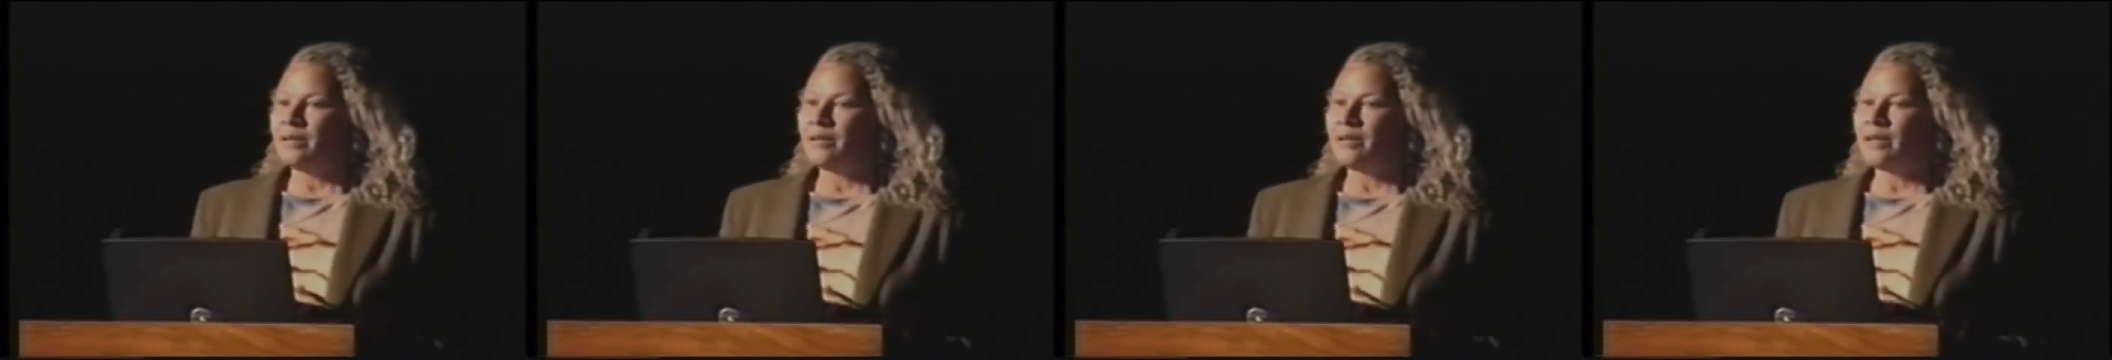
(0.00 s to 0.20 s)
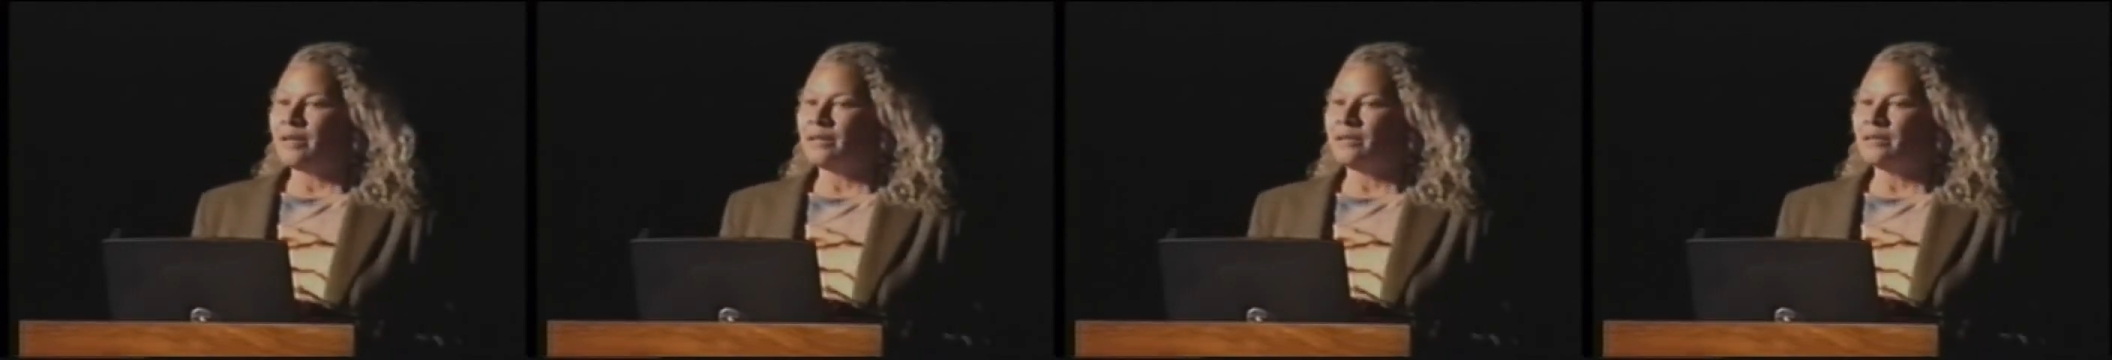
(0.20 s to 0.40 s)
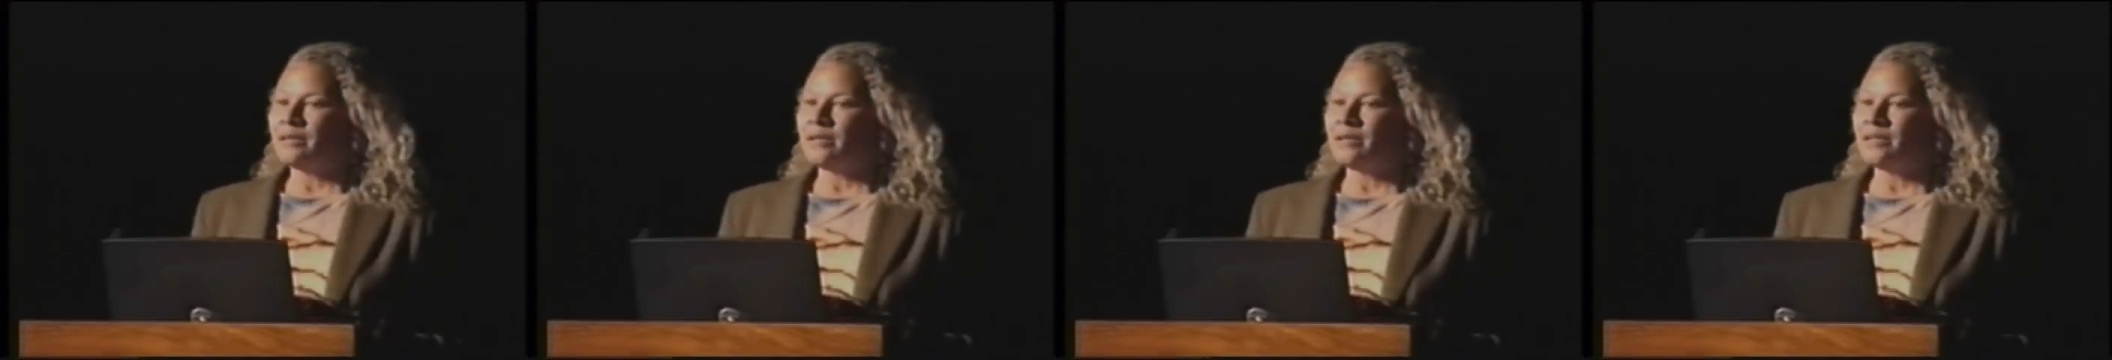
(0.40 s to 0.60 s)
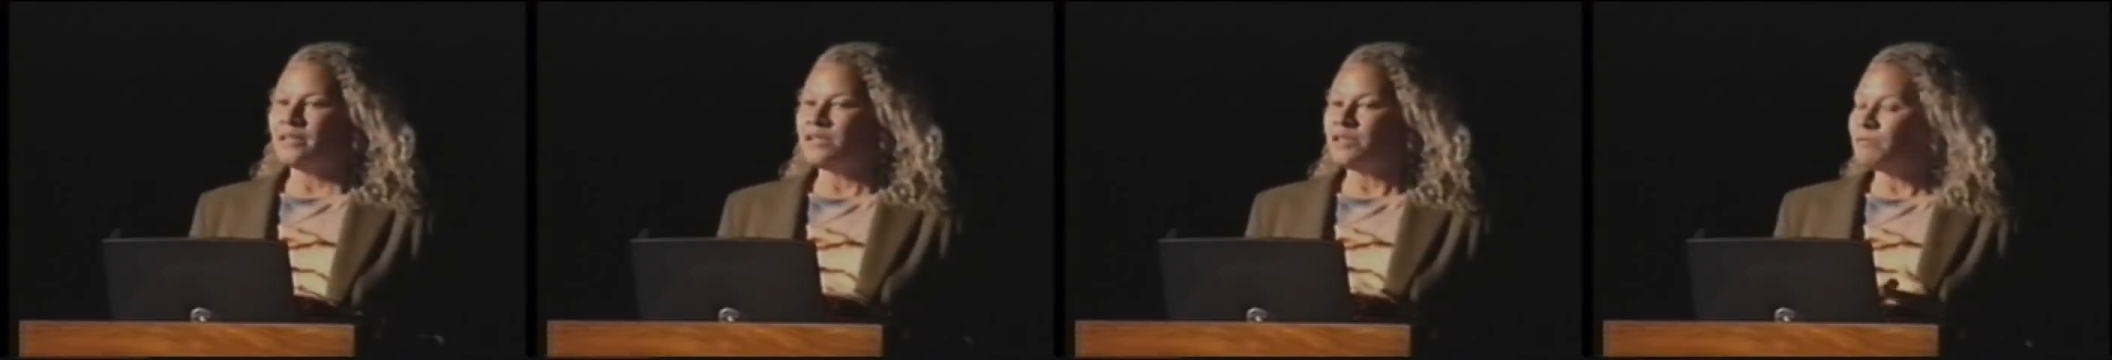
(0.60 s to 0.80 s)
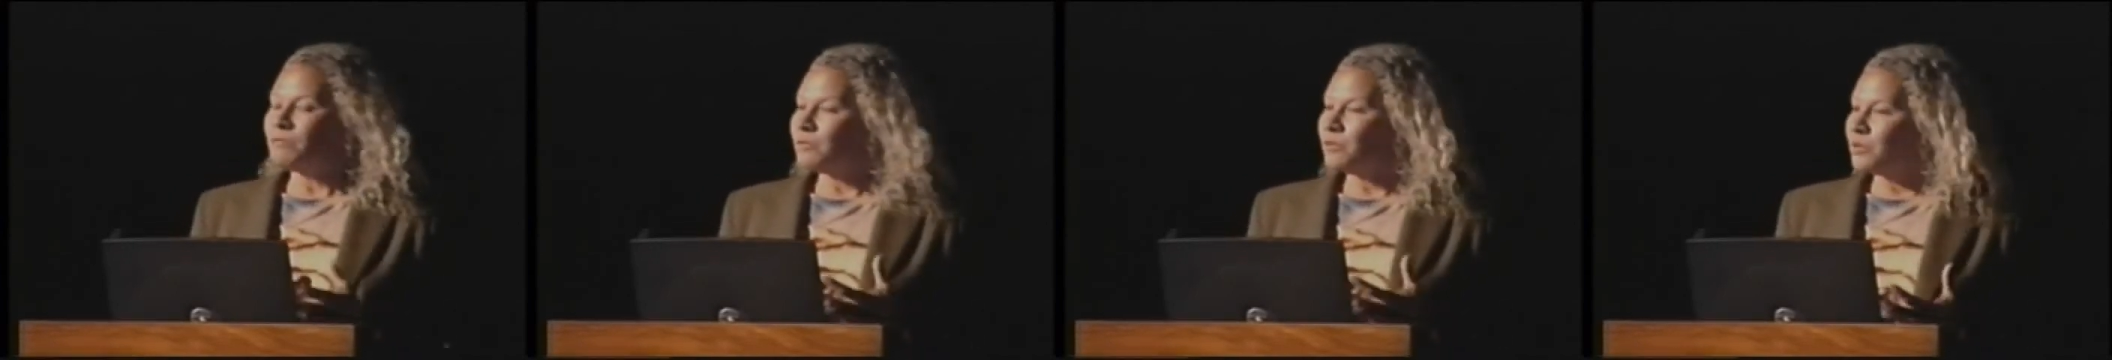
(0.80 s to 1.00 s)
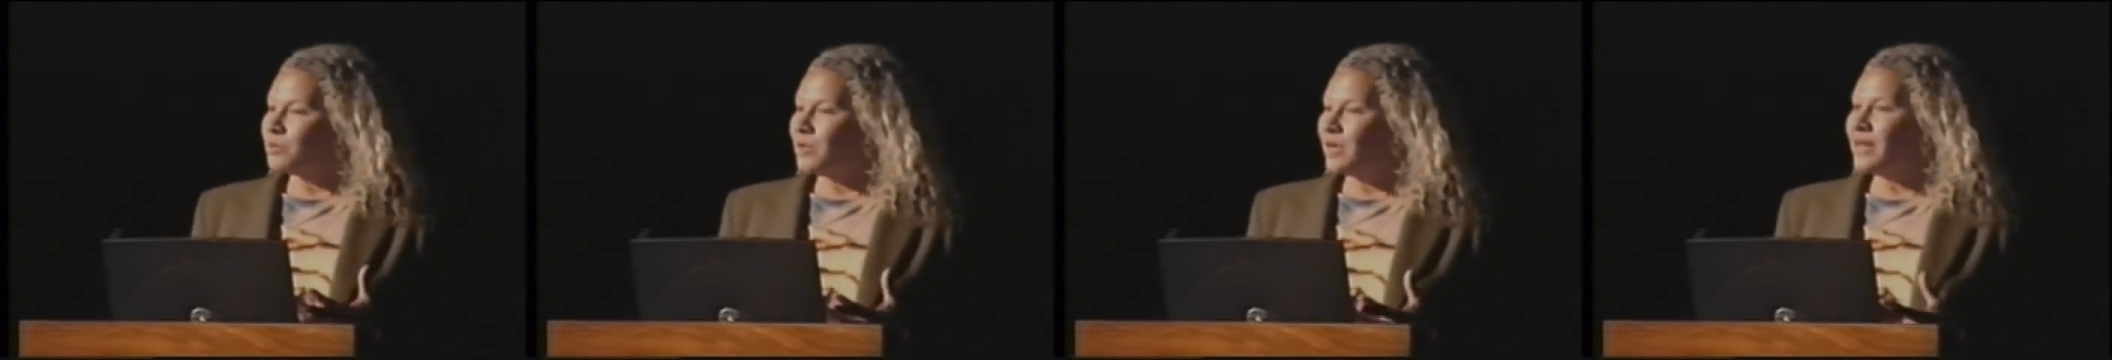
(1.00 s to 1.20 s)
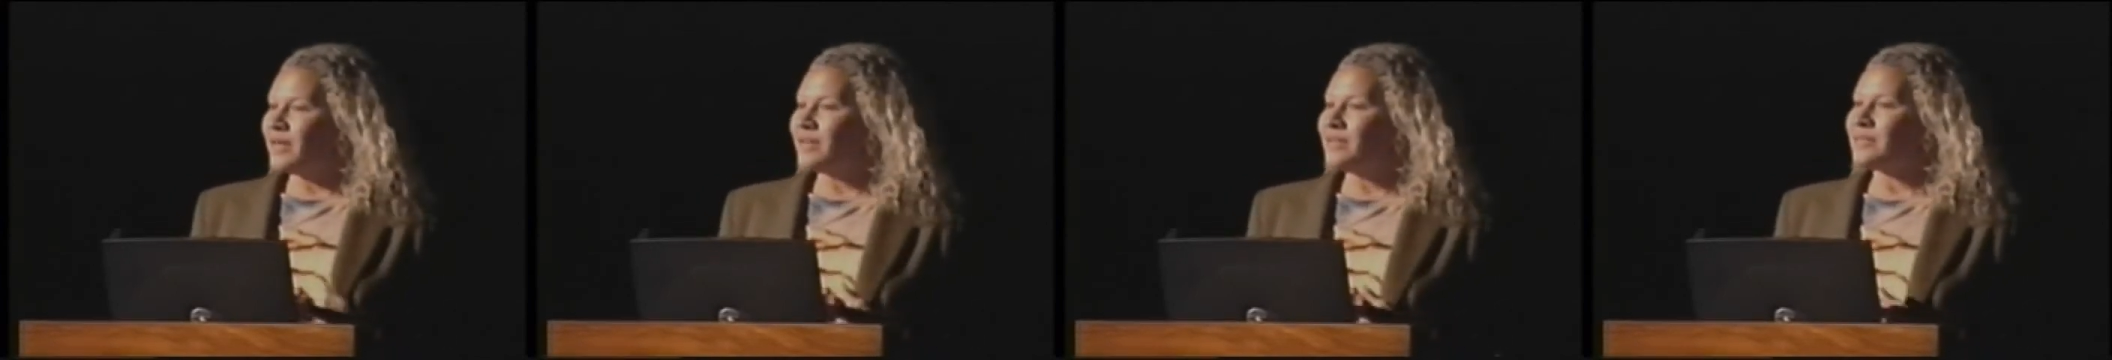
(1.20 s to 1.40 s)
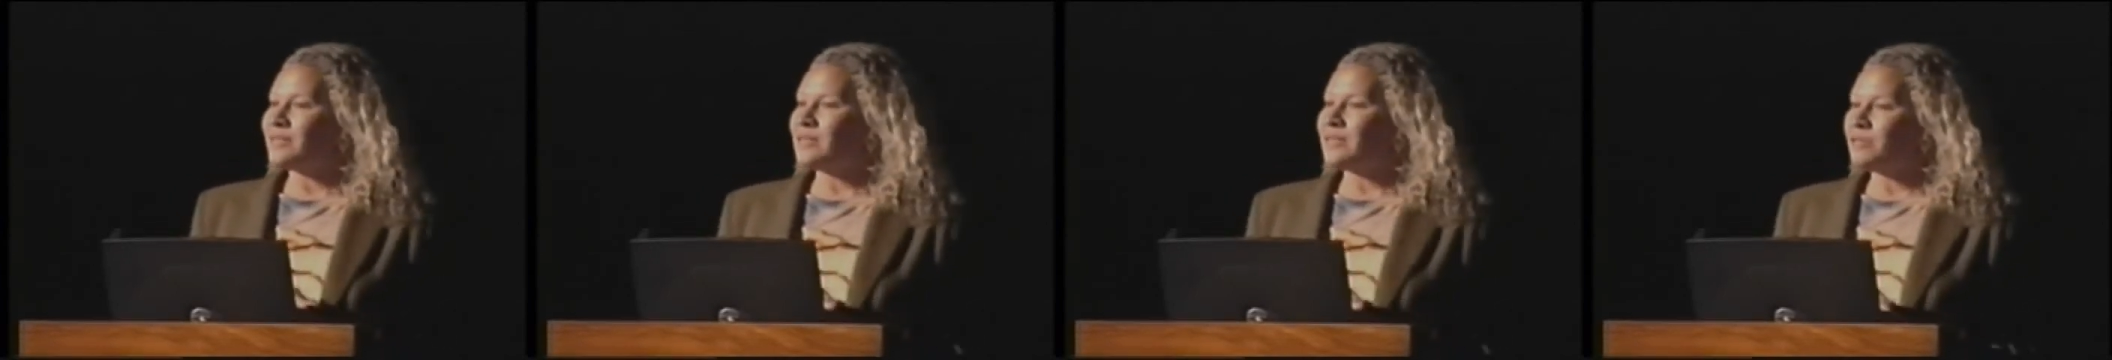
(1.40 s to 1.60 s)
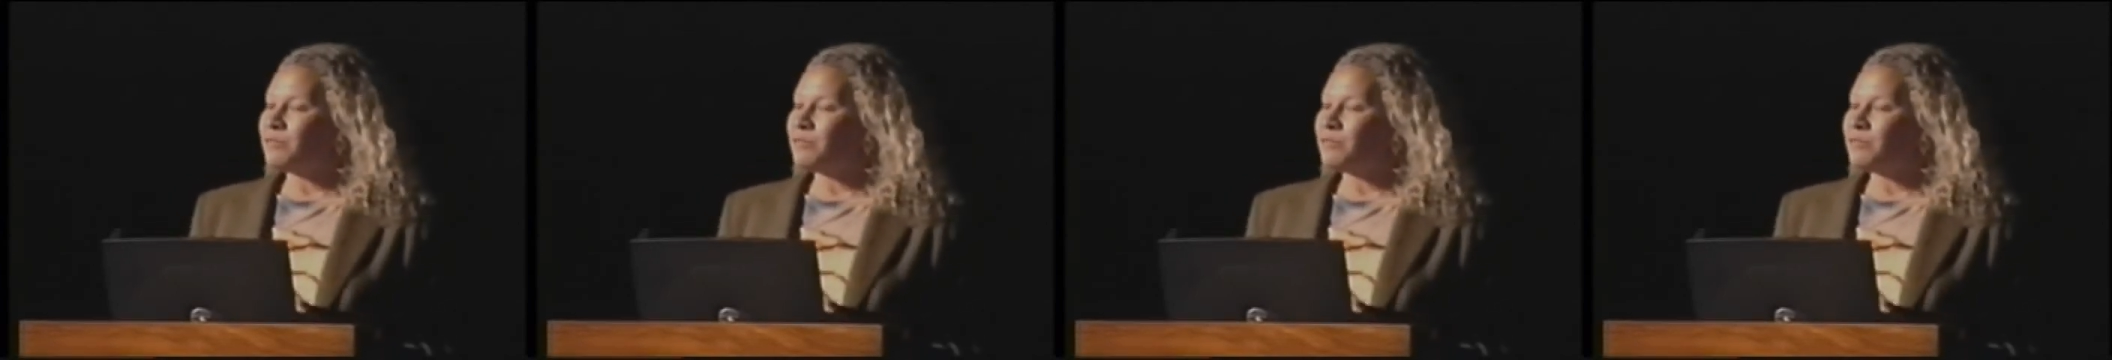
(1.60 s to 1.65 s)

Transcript: in, in different ways and in